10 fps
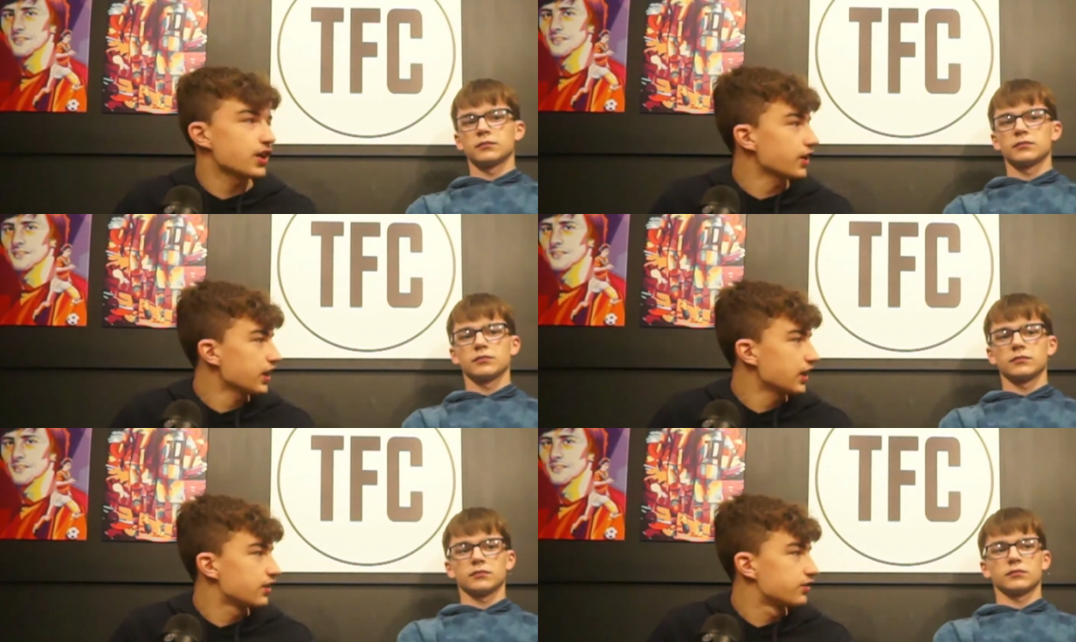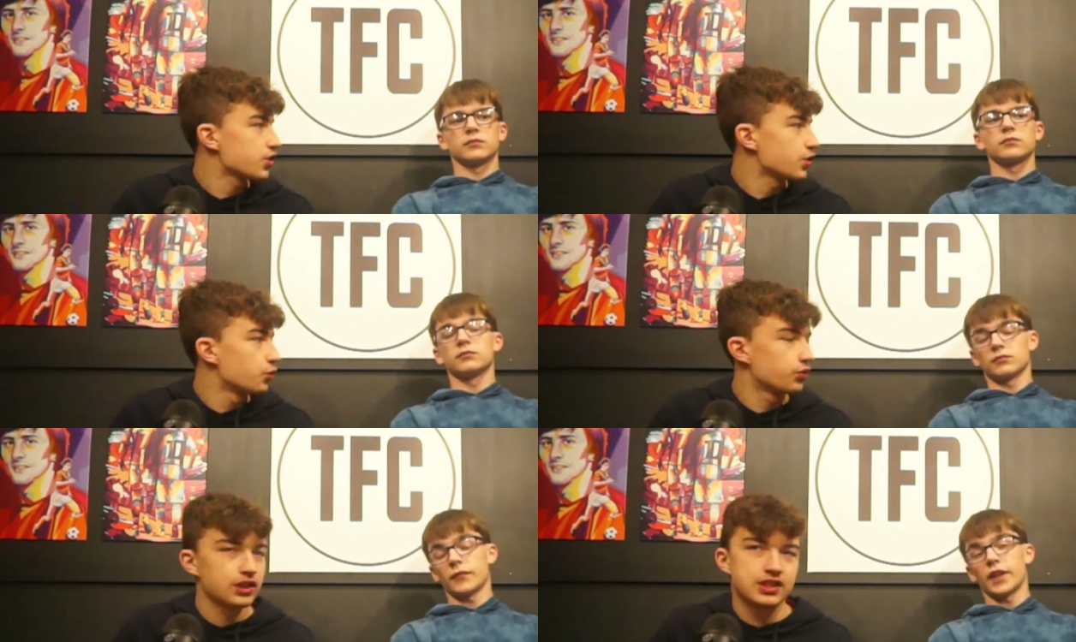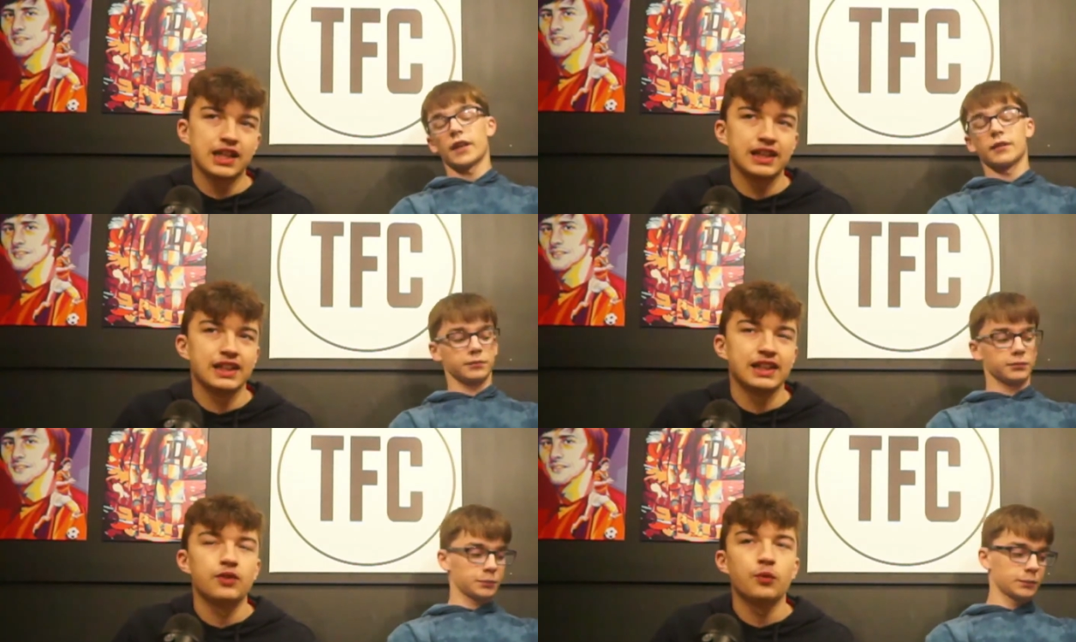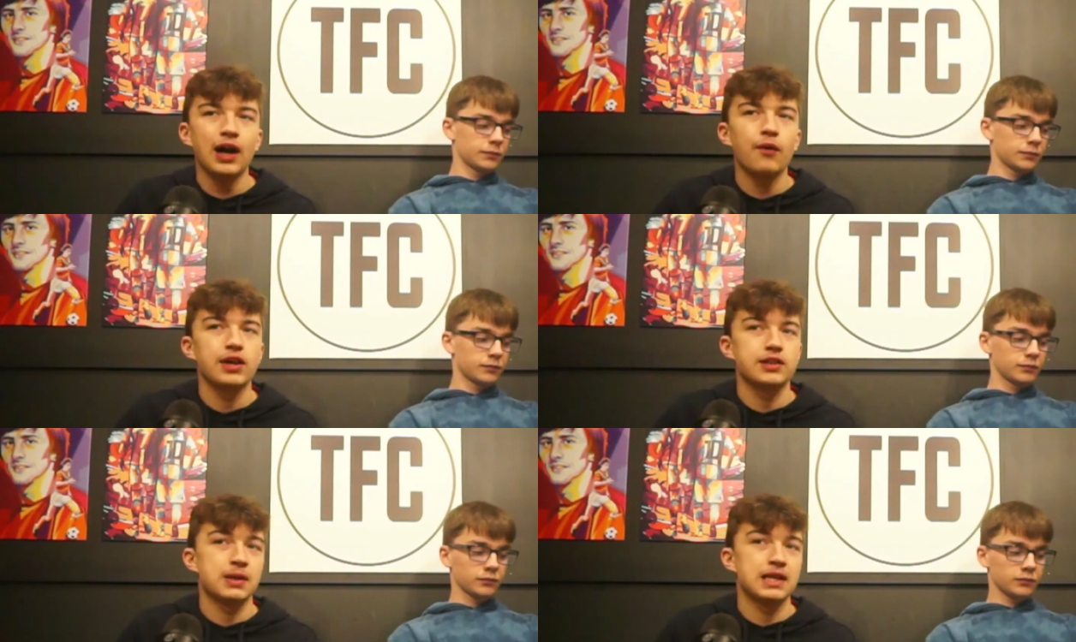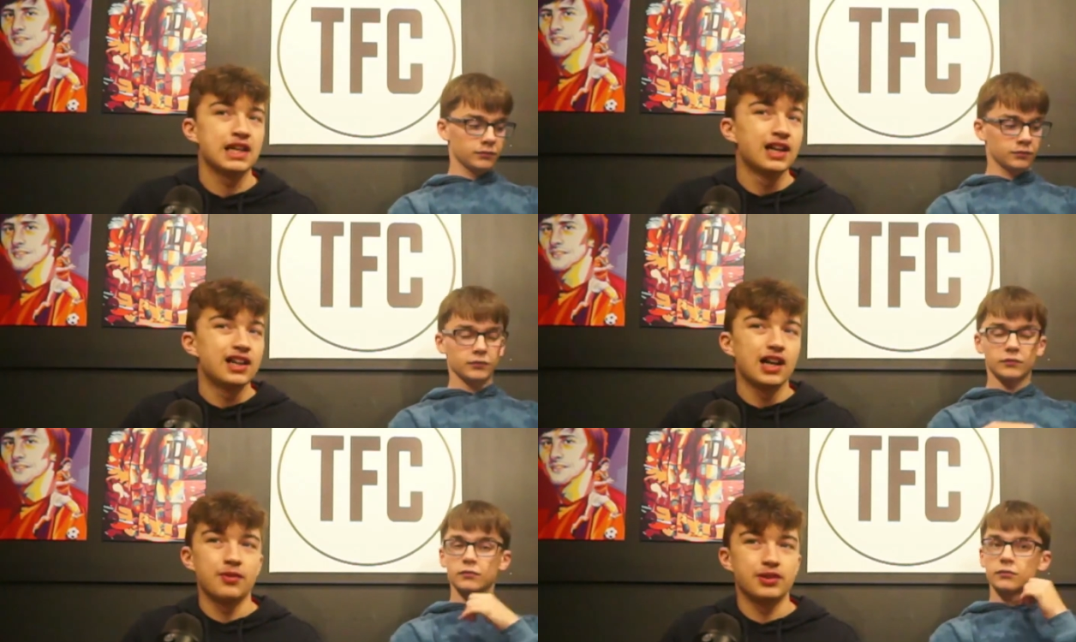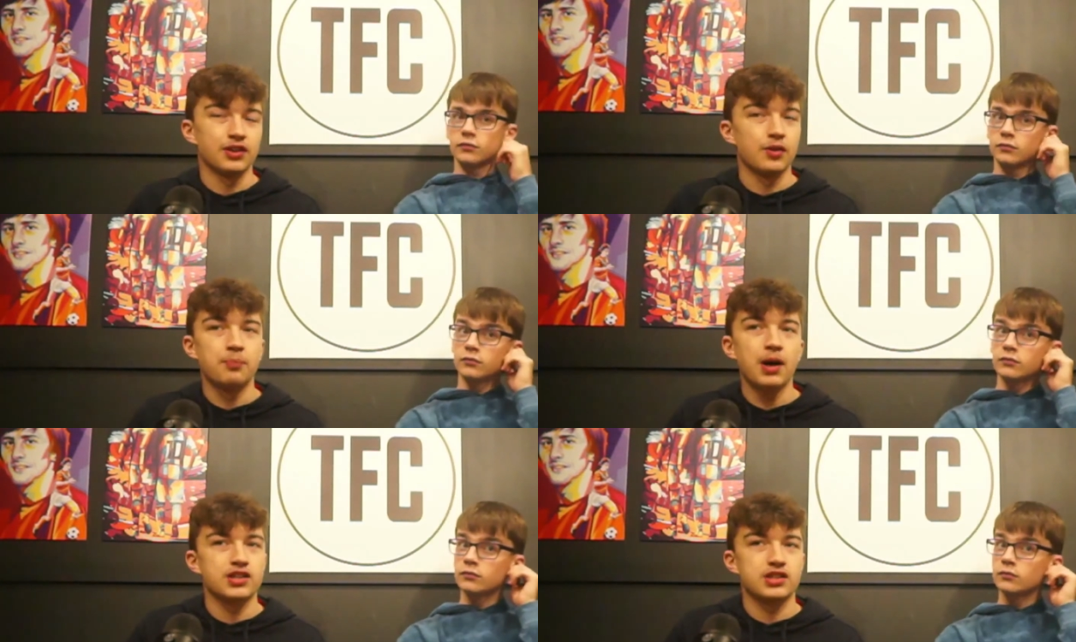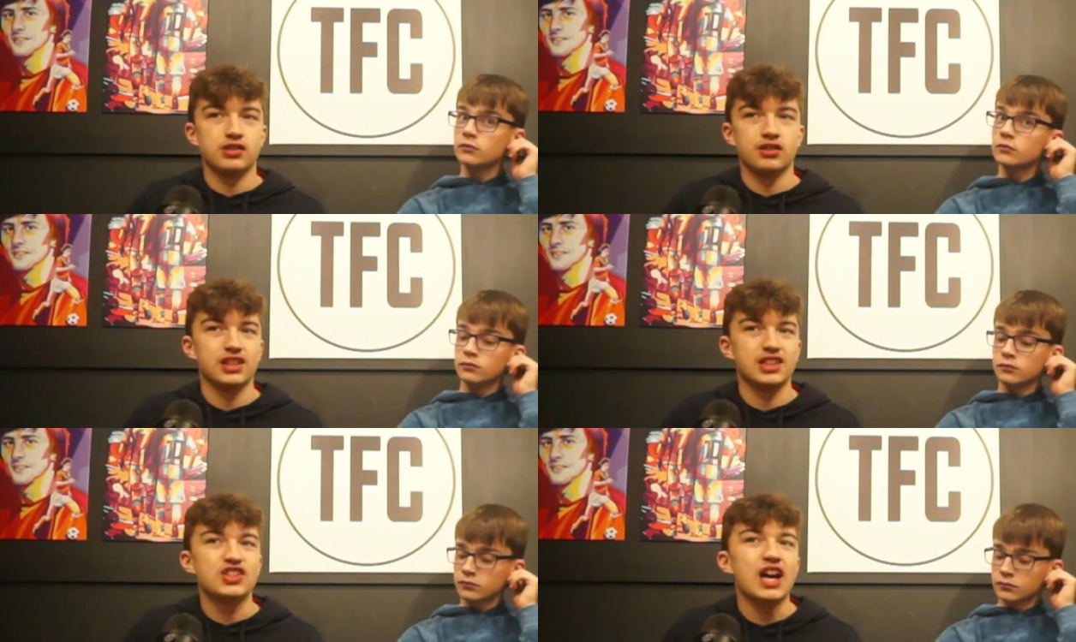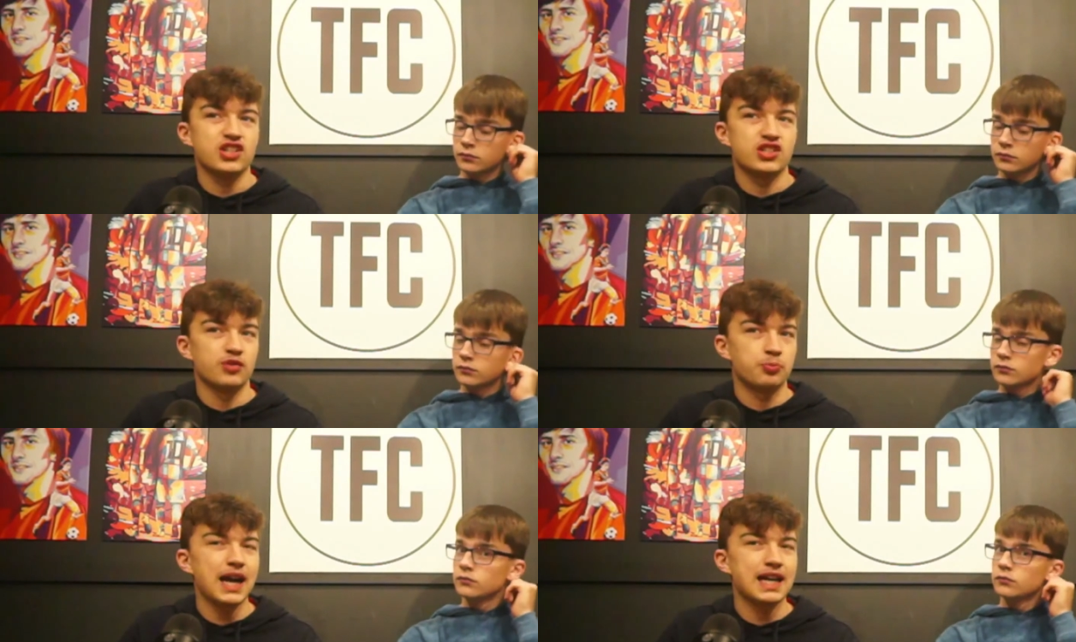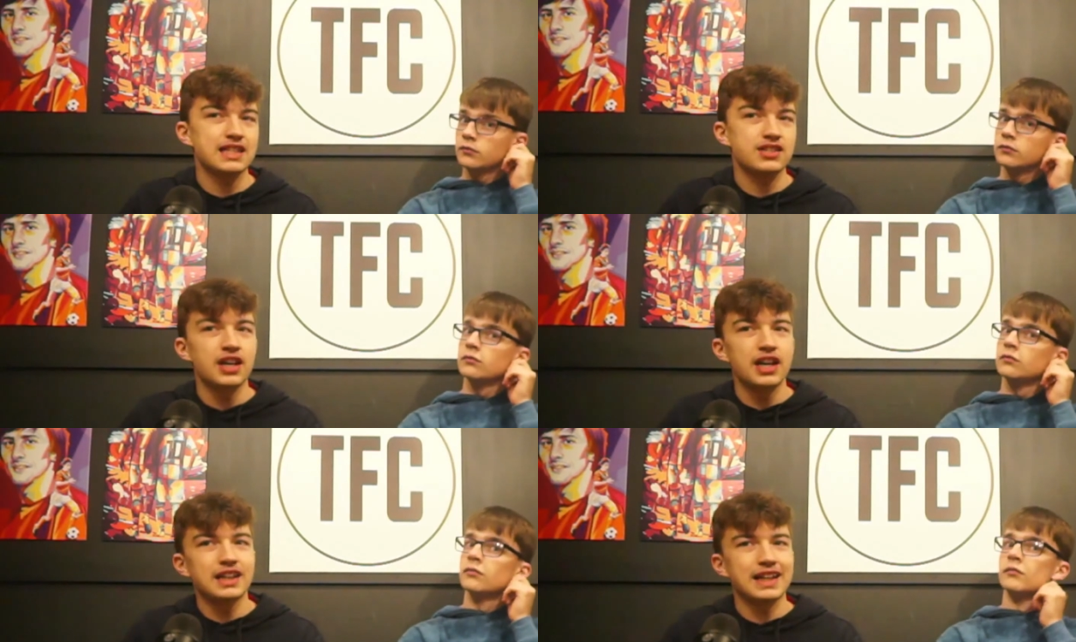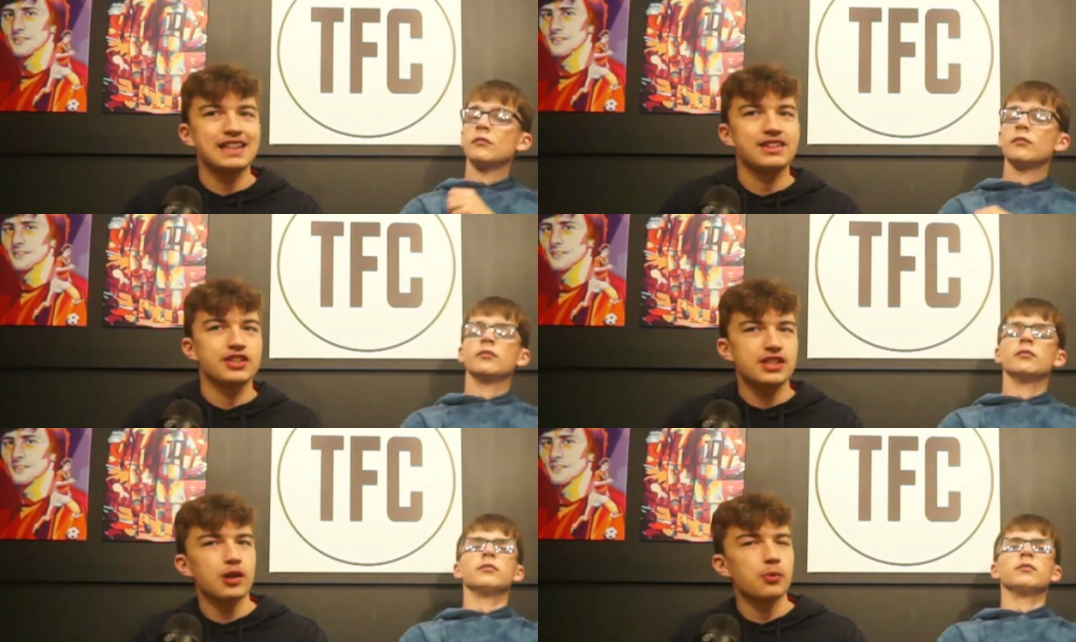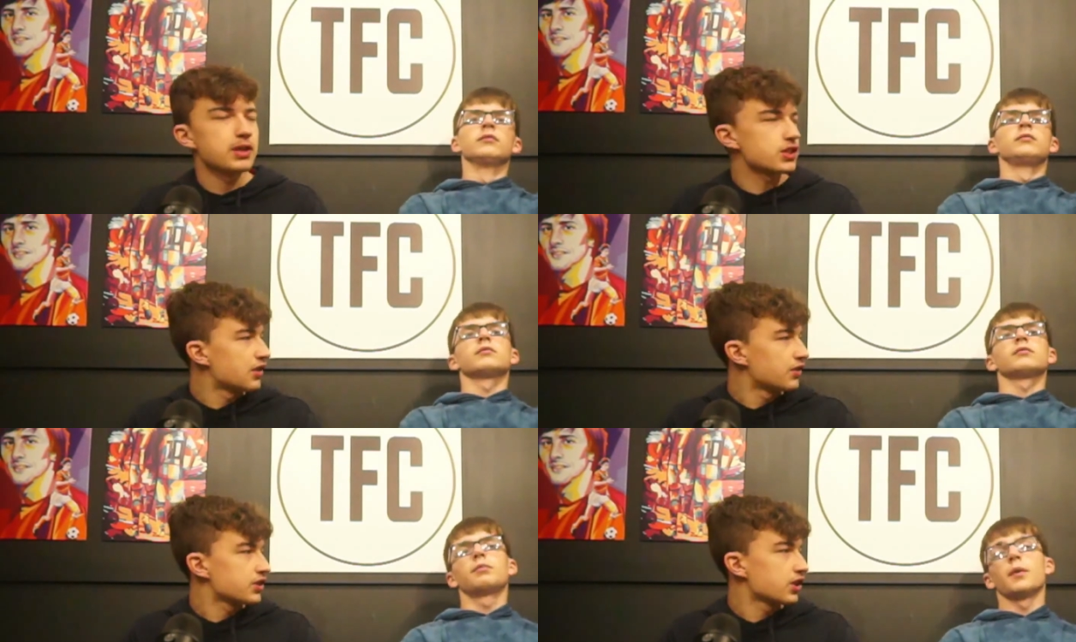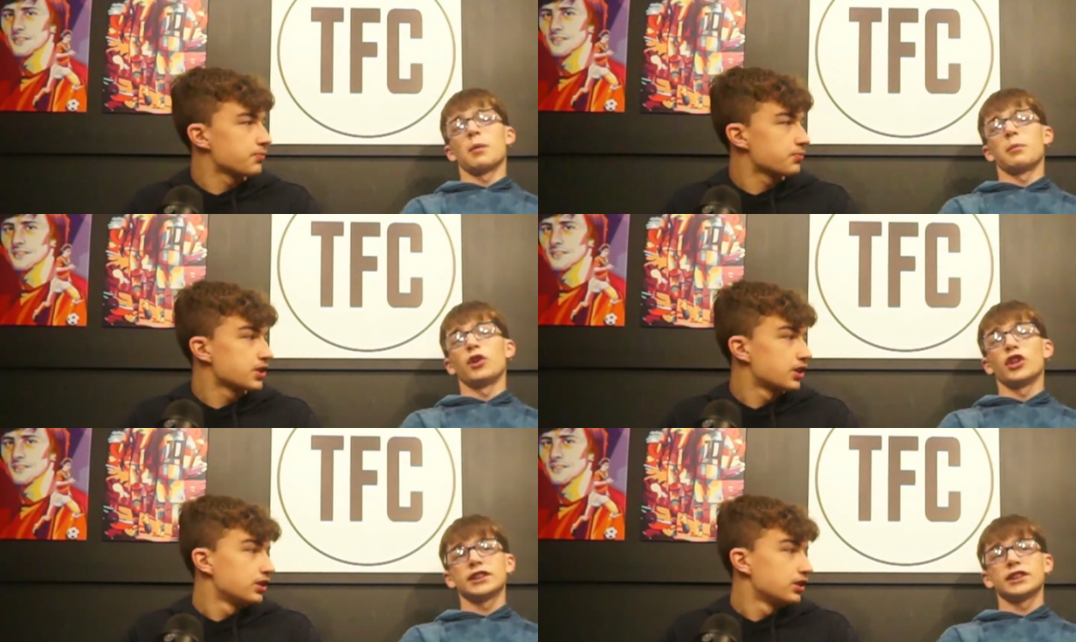Speaker 1: I think it could suit the Italian yeah. league well. He'd be of you know a burst, an injection of pace in a league that's a little bit slow at times. Oh, Munich.